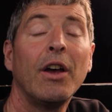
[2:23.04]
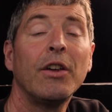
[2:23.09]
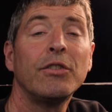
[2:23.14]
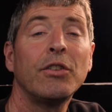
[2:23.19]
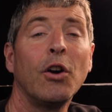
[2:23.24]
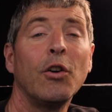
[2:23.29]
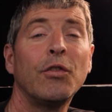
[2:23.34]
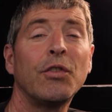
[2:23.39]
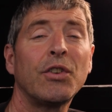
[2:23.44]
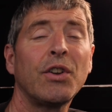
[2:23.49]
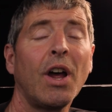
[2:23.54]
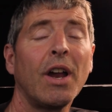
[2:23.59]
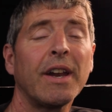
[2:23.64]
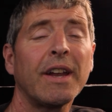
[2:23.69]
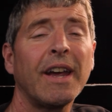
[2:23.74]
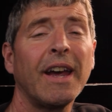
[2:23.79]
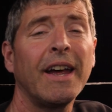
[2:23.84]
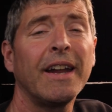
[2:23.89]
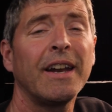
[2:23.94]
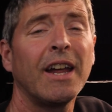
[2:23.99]
So
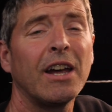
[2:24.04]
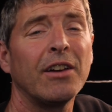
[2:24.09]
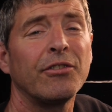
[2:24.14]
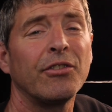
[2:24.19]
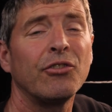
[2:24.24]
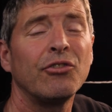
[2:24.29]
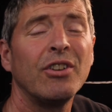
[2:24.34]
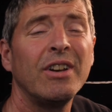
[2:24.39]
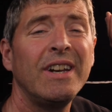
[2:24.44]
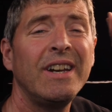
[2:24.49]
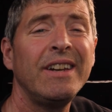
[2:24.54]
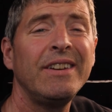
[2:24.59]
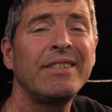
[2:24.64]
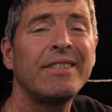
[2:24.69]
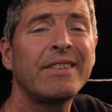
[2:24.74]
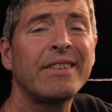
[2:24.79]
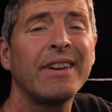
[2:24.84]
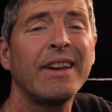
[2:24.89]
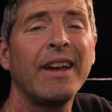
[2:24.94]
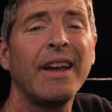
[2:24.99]
Photonican have
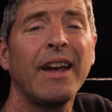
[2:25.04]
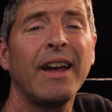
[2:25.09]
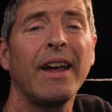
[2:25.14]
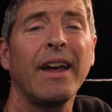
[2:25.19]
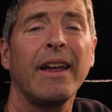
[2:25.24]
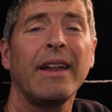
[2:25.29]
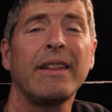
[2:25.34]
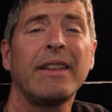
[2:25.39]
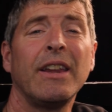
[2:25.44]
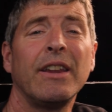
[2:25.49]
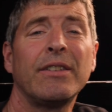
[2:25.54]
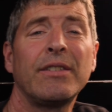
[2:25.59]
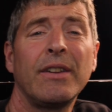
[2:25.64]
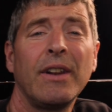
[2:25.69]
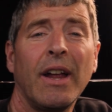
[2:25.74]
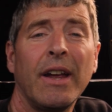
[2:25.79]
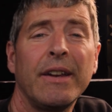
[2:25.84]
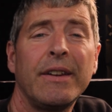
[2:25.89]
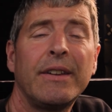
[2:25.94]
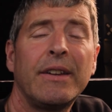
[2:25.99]
released this
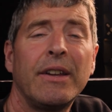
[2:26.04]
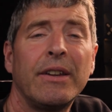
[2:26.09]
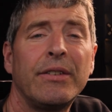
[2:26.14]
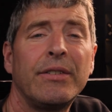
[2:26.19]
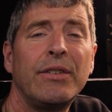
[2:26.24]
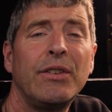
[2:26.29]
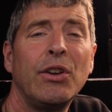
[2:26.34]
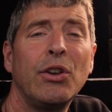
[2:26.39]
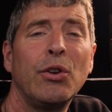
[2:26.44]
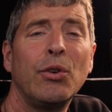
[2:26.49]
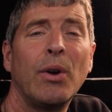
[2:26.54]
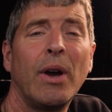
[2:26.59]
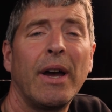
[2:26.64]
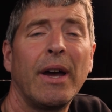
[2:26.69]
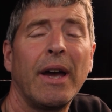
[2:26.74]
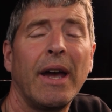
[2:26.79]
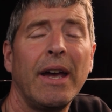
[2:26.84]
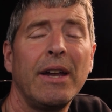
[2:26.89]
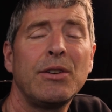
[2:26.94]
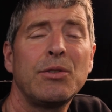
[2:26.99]
light, this new
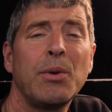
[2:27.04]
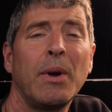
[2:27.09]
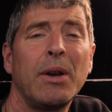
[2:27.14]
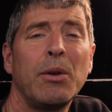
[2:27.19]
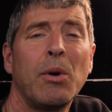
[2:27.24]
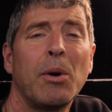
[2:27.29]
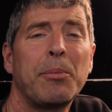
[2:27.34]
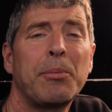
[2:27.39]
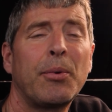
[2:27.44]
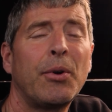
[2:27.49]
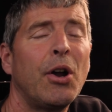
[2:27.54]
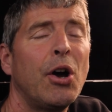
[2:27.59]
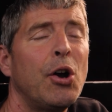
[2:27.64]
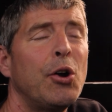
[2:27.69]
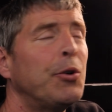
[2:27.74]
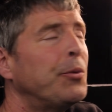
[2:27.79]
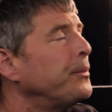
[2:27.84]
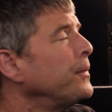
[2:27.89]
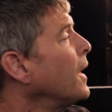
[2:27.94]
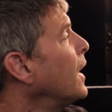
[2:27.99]
uh, 820 watt
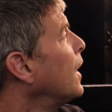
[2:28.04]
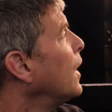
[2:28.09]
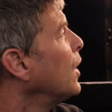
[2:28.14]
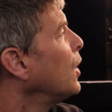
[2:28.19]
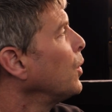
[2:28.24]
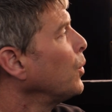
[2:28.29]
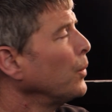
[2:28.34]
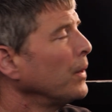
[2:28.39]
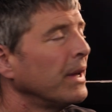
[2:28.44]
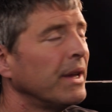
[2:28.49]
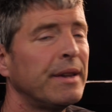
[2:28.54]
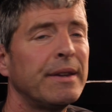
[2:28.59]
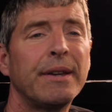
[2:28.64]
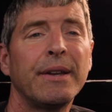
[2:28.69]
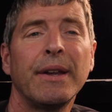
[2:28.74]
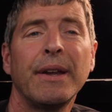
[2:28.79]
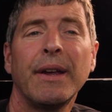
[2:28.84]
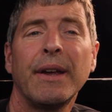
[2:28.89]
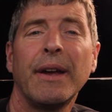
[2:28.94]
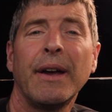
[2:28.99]
Pro
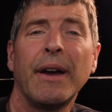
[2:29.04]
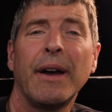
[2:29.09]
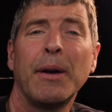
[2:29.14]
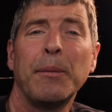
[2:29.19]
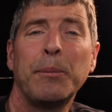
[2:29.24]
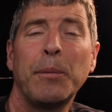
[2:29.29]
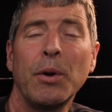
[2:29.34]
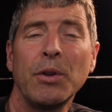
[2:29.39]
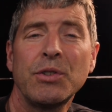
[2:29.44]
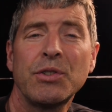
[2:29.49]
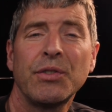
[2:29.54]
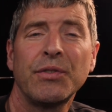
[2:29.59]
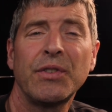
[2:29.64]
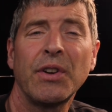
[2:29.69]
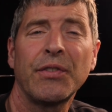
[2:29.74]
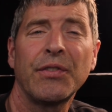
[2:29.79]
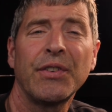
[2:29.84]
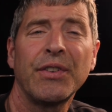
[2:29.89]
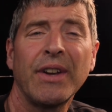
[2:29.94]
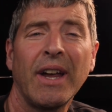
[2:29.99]
with a bunch of
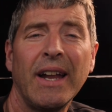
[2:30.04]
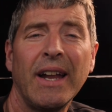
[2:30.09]
different